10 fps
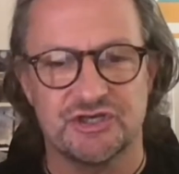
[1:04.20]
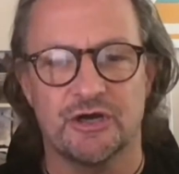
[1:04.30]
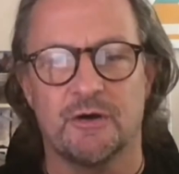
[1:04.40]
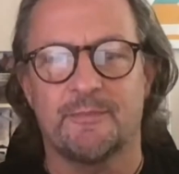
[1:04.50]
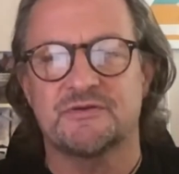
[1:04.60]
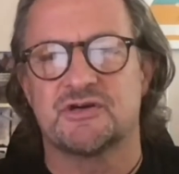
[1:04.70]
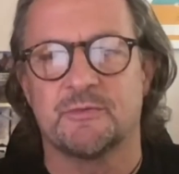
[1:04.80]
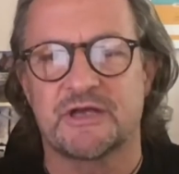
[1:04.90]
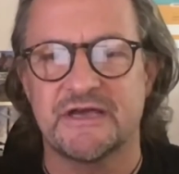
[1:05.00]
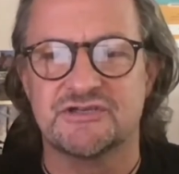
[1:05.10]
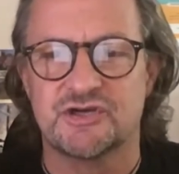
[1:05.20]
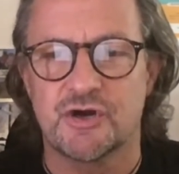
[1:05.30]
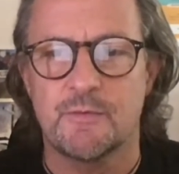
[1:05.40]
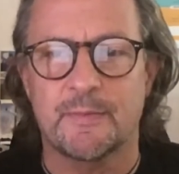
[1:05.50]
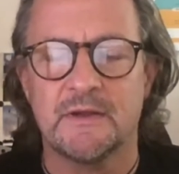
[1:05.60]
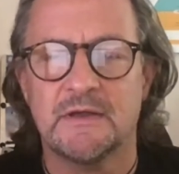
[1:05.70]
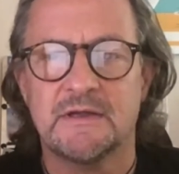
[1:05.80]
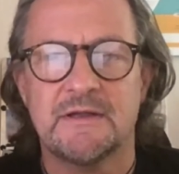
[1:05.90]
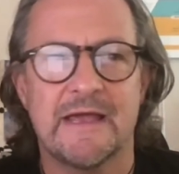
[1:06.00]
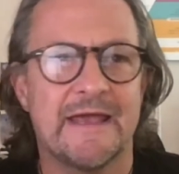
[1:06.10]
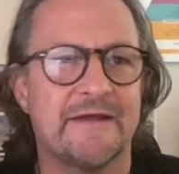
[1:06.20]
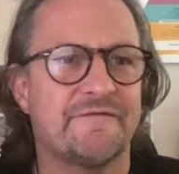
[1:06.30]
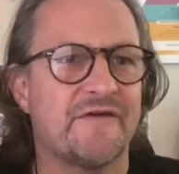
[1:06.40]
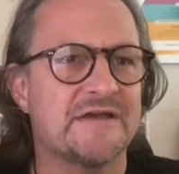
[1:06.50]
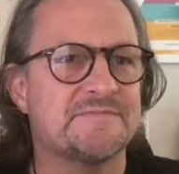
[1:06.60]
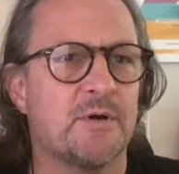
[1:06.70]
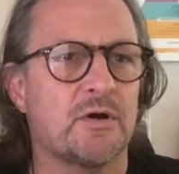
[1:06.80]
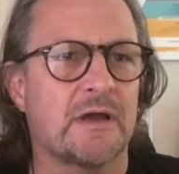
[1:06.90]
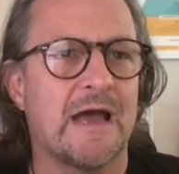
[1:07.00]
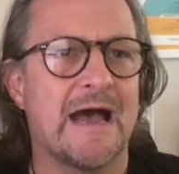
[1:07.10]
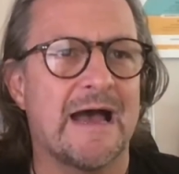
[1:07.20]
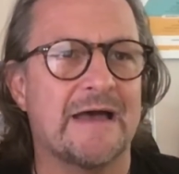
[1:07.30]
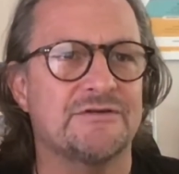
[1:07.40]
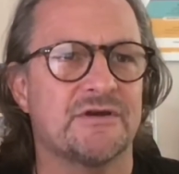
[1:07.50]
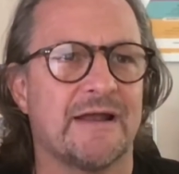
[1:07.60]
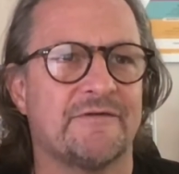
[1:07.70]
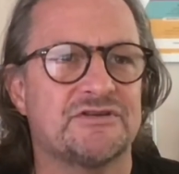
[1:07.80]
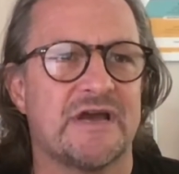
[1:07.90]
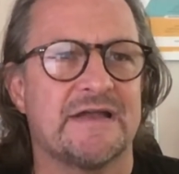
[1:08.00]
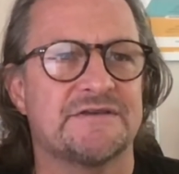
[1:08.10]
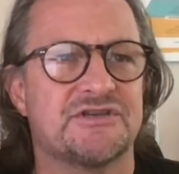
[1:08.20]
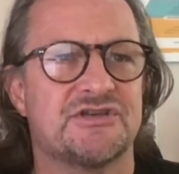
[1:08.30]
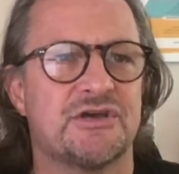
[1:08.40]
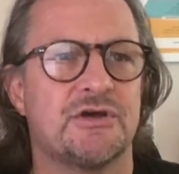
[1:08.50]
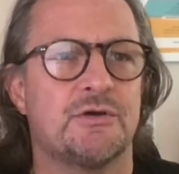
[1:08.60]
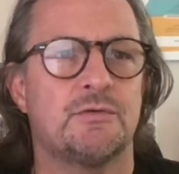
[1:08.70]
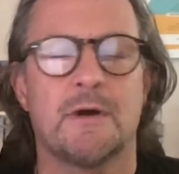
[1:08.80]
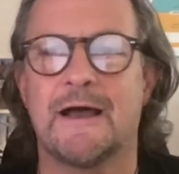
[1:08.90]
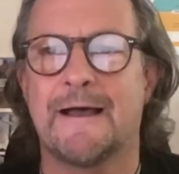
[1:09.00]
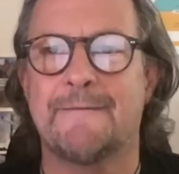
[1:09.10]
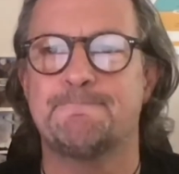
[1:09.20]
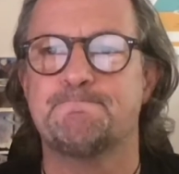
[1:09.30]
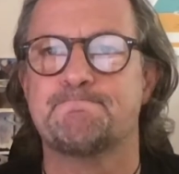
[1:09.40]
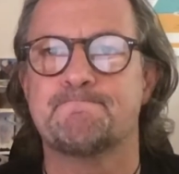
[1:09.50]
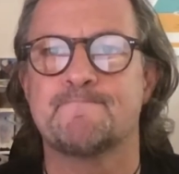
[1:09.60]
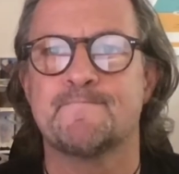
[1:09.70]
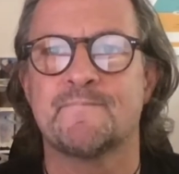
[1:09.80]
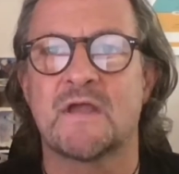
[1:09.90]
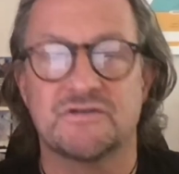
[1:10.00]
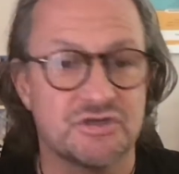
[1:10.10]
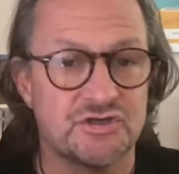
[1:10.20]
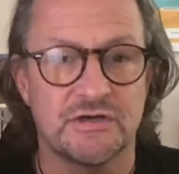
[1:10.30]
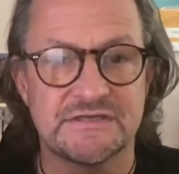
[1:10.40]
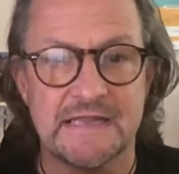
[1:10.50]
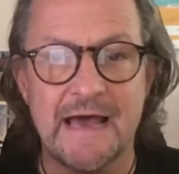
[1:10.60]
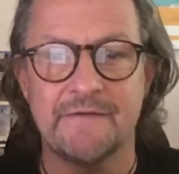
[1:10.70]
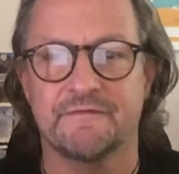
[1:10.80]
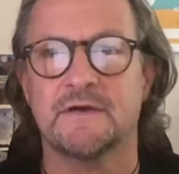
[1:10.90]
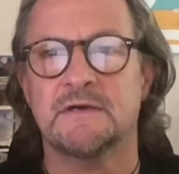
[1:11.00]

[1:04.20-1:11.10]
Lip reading: it up, Troubled Kids group in Facebook, and you'll have a chance to join us live.